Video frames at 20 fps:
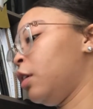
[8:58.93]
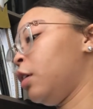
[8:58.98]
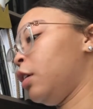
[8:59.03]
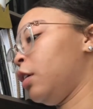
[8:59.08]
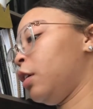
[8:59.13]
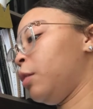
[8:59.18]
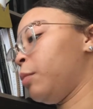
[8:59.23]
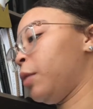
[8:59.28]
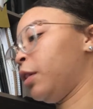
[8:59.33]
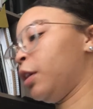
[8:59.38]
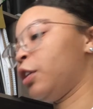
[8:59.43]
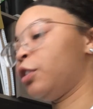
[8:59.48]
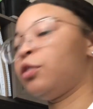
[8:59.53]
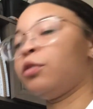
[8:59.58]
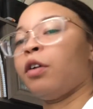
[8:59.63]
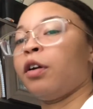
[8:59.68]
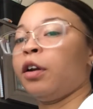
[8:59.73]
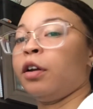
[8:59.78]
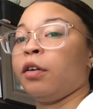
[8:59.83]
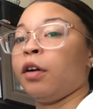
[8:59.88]
Unless you
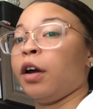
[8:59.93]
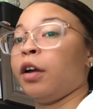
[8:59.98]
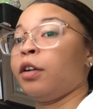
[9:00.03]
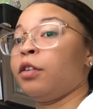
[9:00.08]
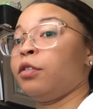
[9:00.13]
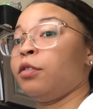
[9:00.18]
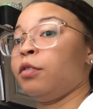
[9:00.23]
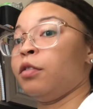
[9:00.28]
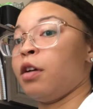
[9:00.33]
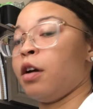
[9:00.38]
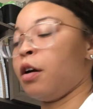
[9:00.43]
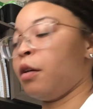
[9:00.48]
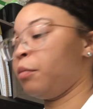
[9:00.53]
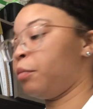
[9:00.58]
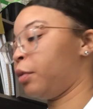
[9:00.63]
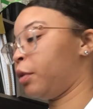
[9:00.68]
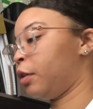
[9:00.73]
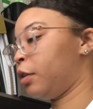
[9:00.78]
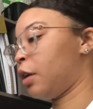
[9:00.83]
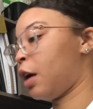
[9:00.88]
already know how to do that,
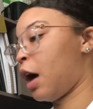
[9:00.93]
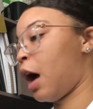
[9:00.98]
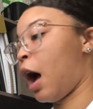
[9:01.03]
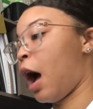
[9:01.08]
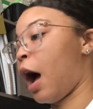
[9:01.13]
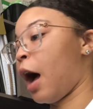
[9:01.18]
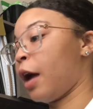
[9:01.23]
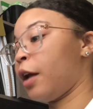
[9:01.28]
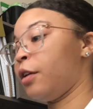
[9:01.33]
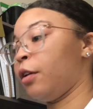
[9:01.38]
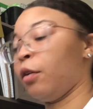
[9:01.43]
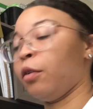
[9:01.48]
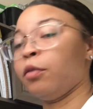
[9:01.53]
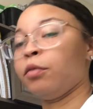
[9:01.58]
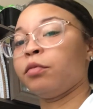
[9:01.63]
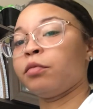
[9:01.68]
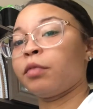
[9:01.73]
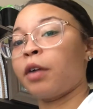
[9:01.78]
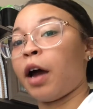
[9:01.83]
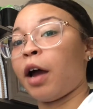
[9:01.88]
but I
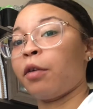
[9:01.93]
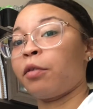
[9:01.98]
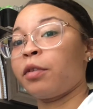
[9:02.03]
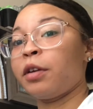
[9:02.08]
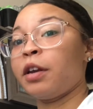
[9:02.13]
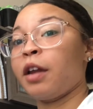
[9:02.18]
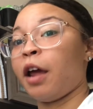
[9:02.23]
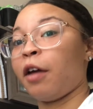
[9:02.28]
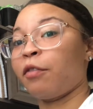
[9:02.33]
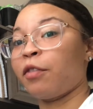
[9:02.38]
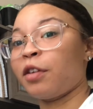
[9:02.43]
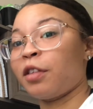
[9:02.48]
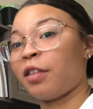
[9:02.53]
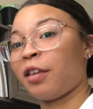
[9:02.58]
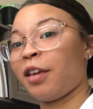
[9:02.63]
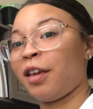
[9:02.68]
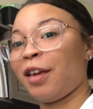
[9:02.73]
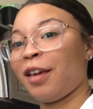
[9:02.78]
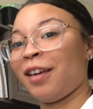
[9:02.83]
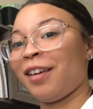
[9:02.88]
don't. I read
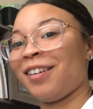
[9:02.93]
everything,